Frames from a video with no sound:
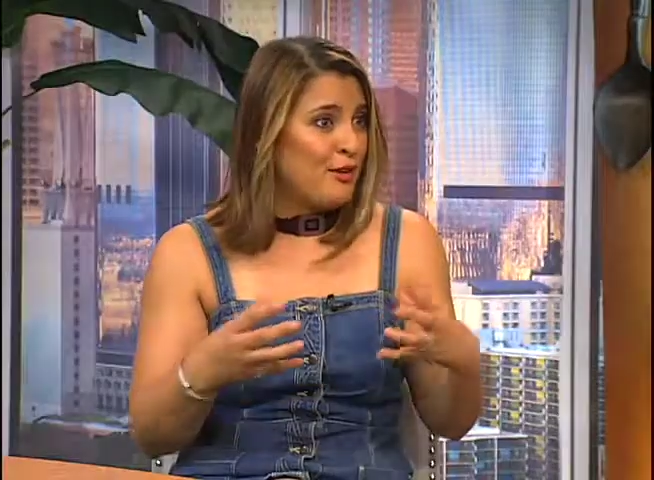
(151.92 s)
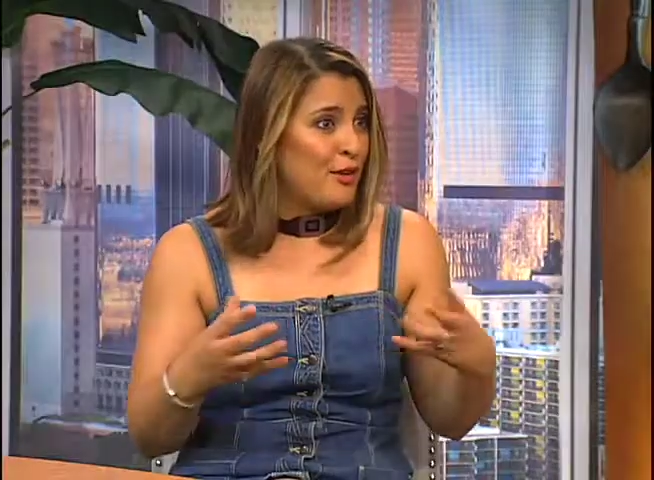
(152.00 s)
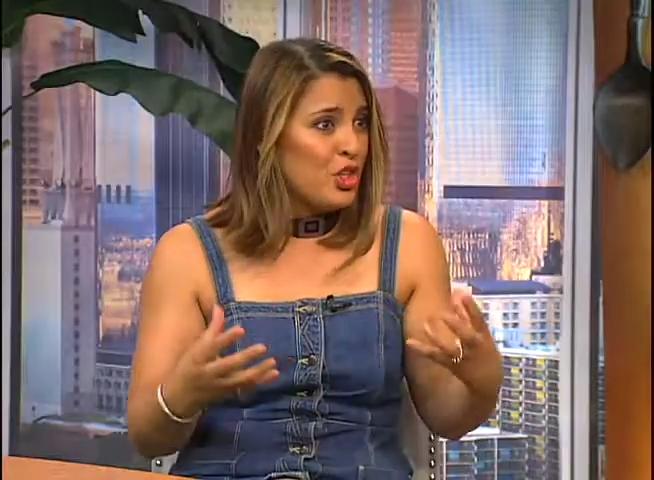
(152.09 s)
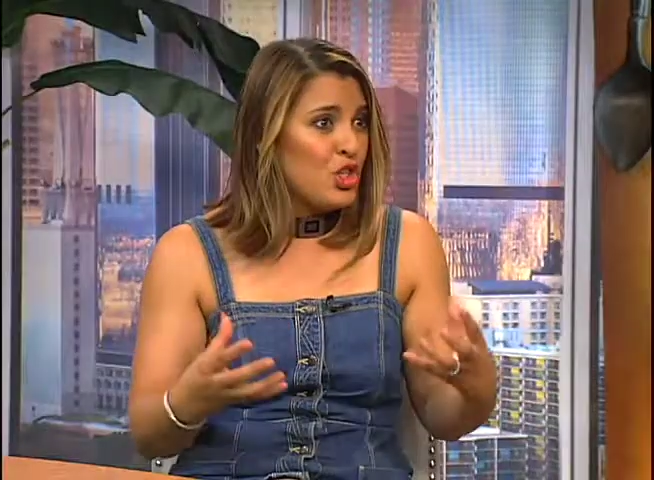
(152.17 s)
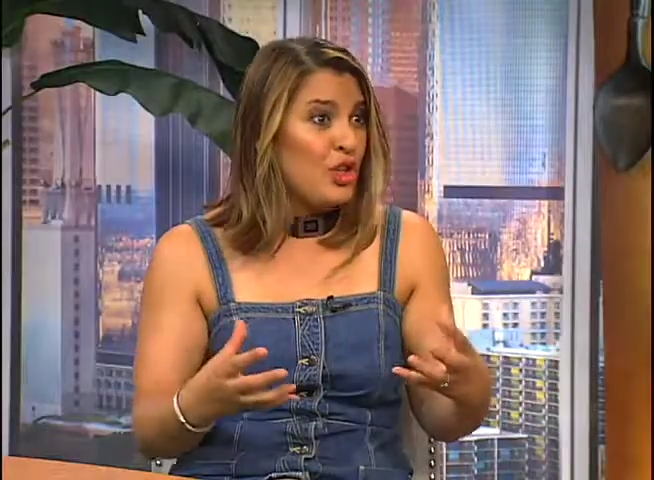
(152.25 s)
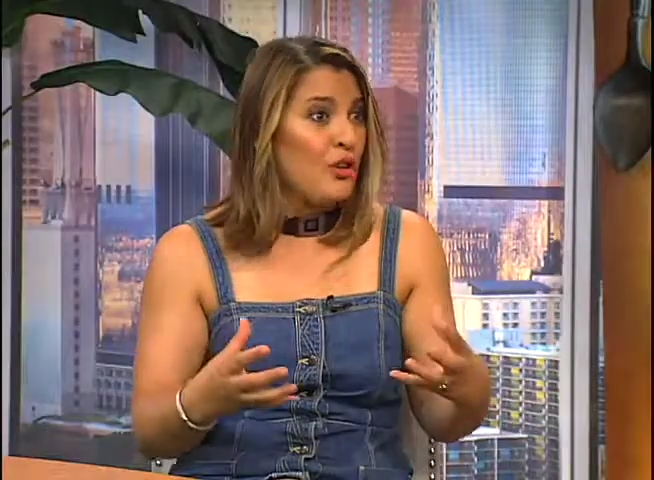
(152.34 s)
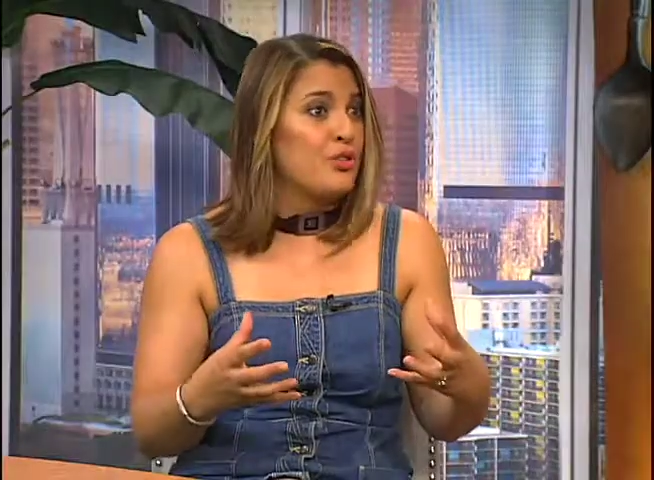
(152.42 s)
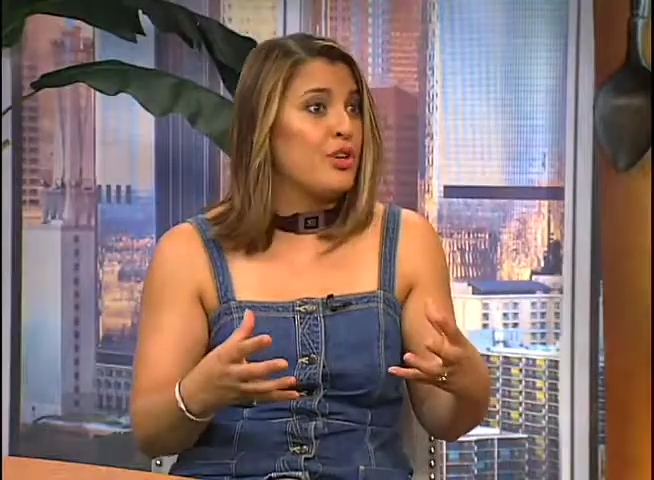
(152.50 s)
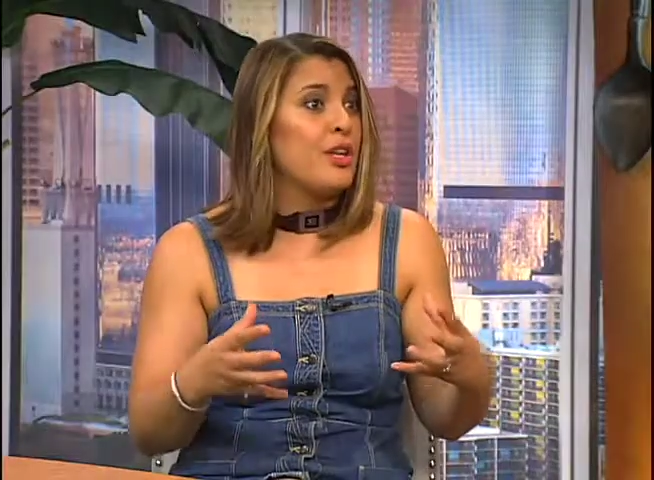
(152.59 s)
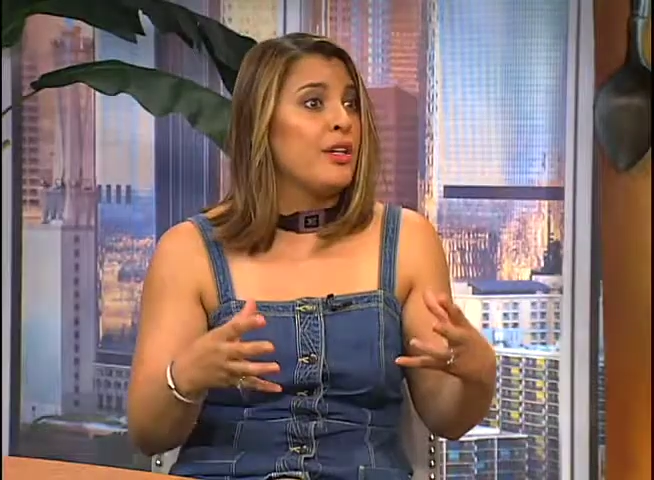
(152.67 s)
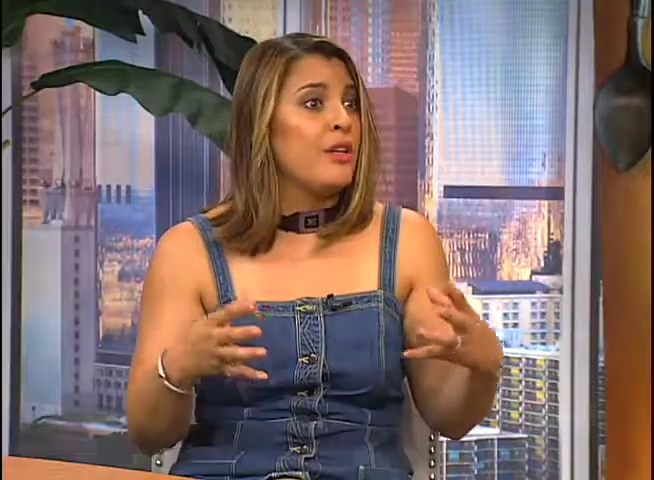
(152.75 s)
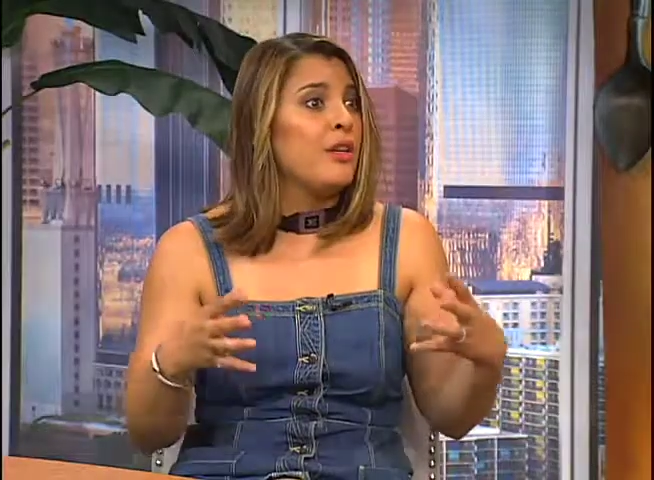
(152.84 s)
for our
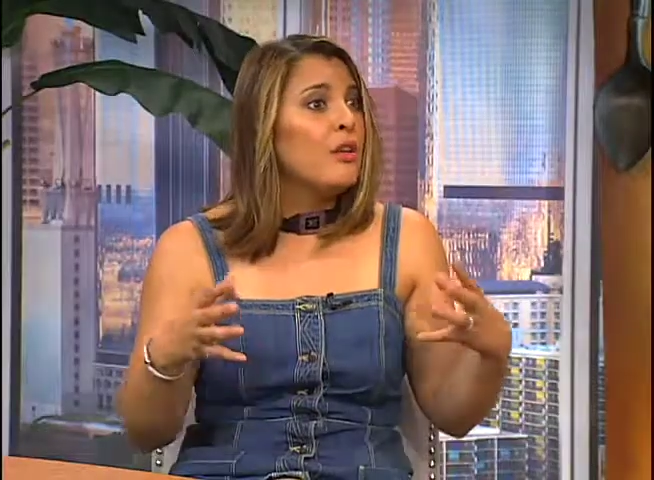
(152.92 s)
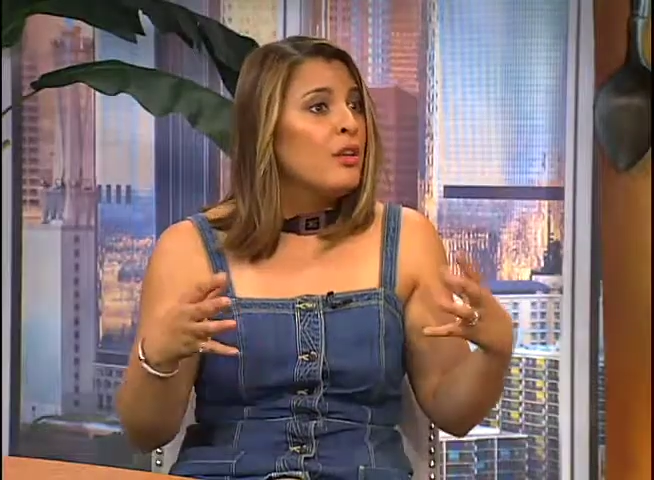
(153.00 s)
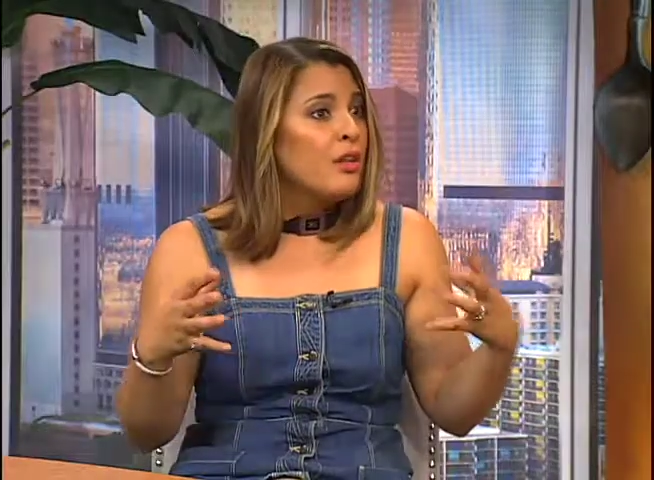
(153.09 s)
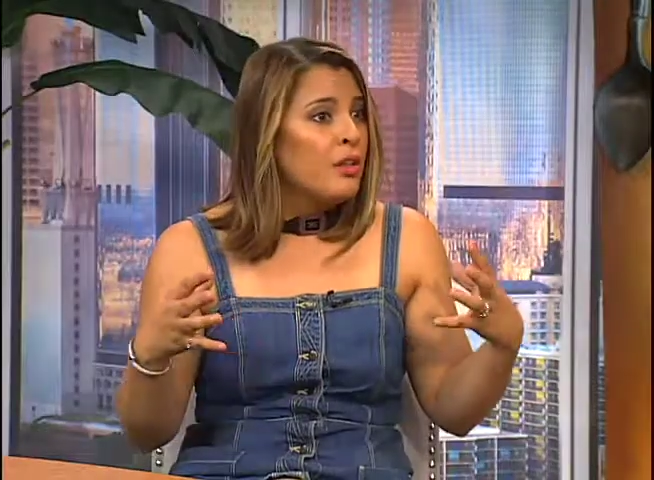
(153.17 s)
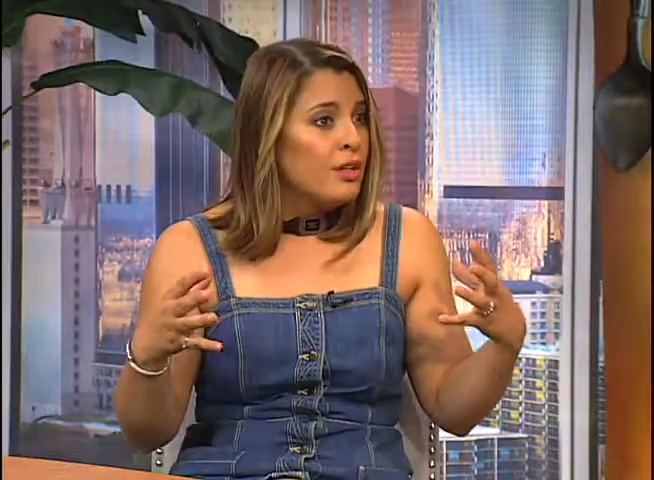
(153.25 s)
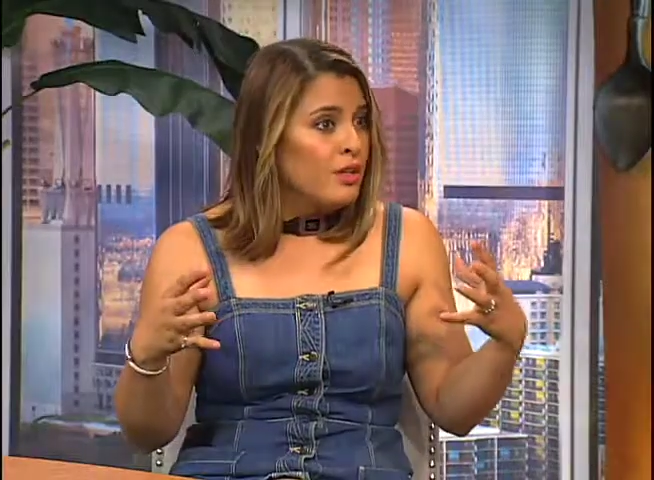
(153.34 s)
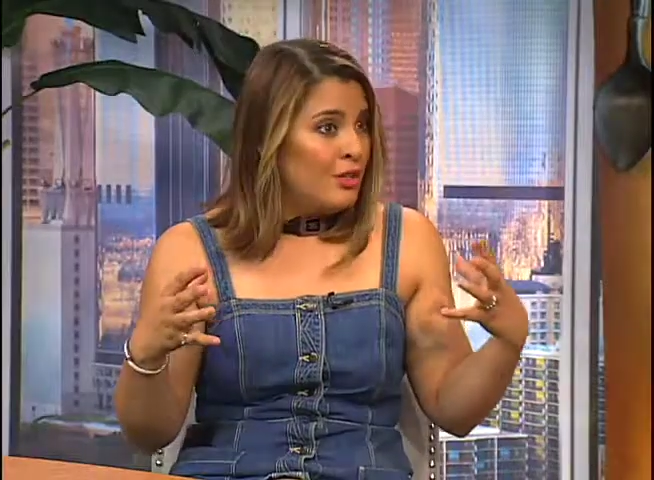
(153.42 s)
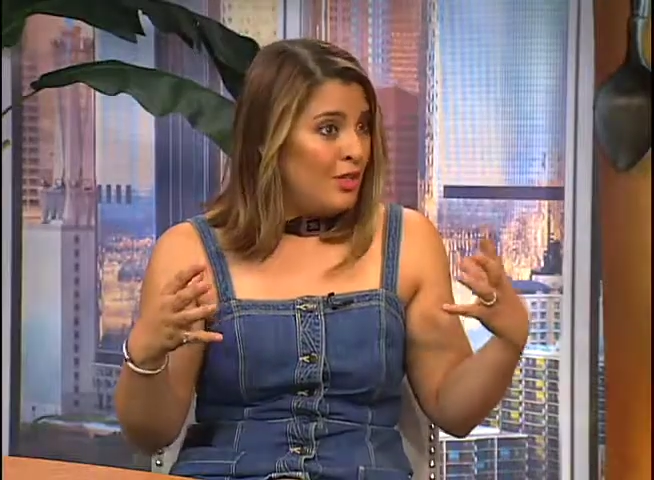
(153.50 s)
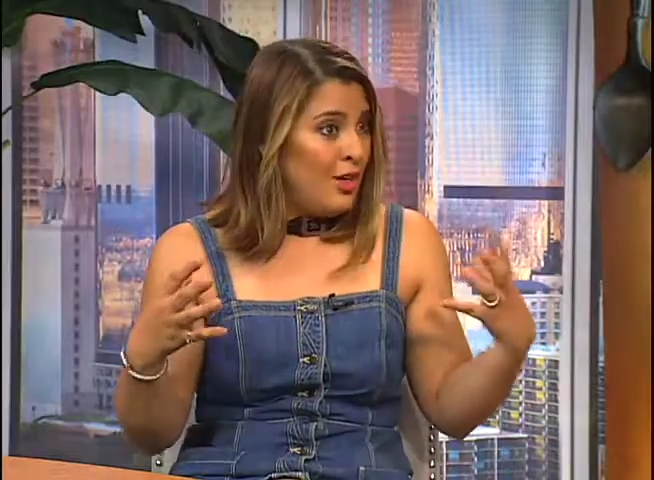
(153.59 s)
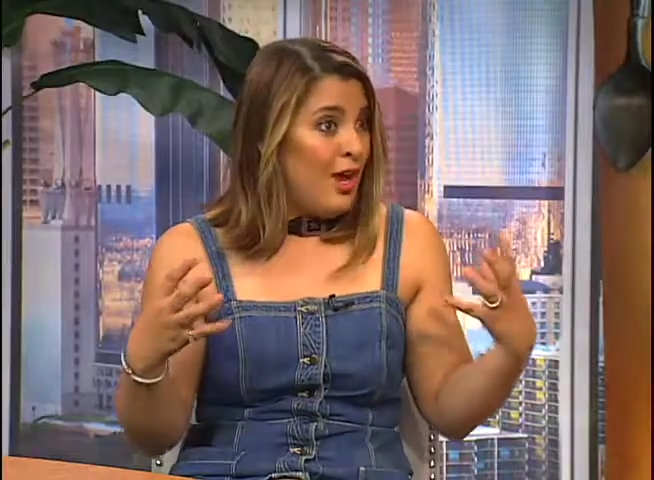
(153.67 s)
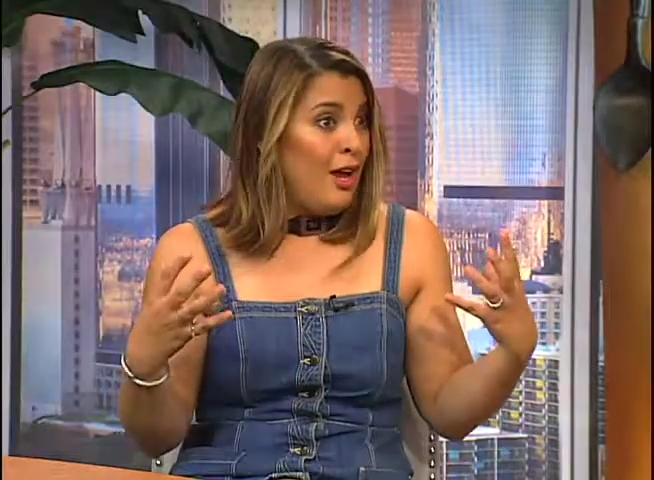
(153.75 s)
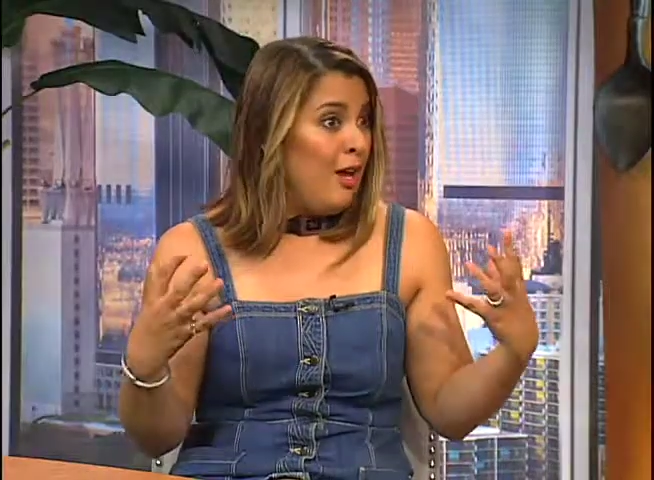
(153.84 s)
children
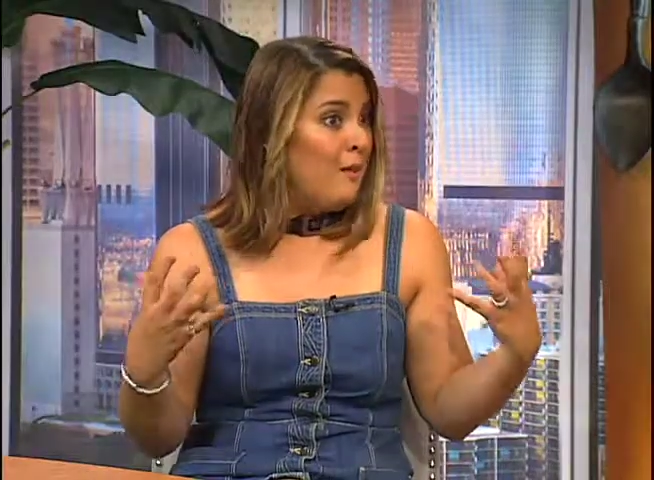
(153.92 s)
to